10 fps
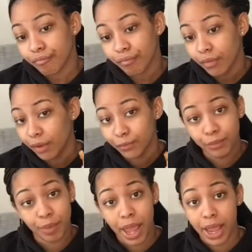you
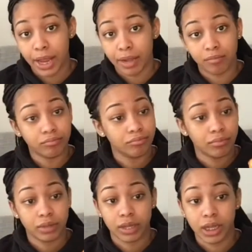paying.
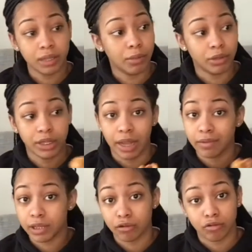It's most definitely a
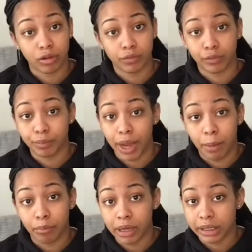struggle if you paying
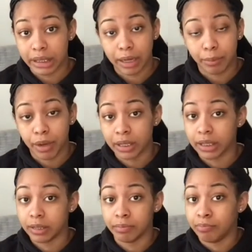braces out of pocket, because
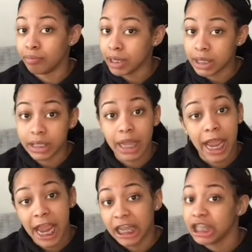braces
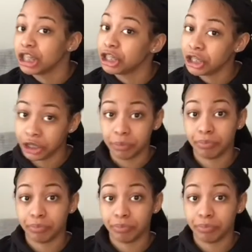ain't cheap.